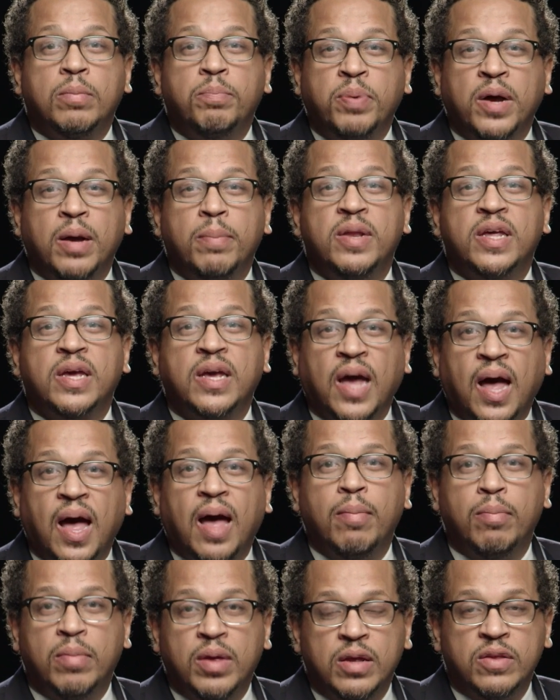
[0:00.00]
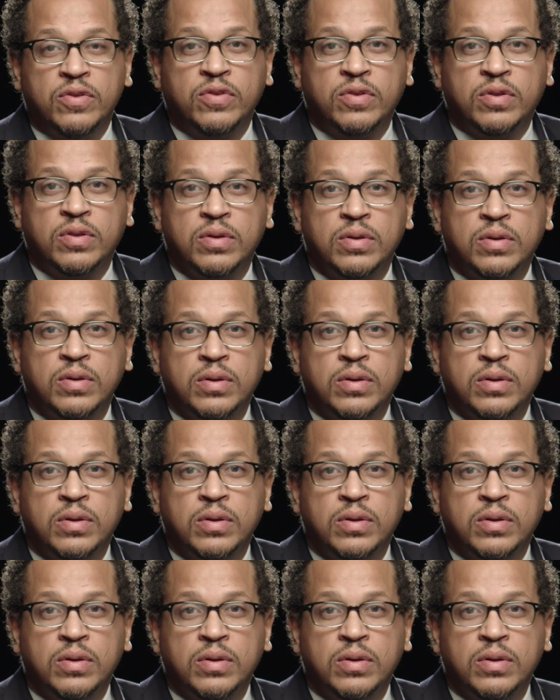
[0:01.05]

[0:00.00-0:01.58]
public comments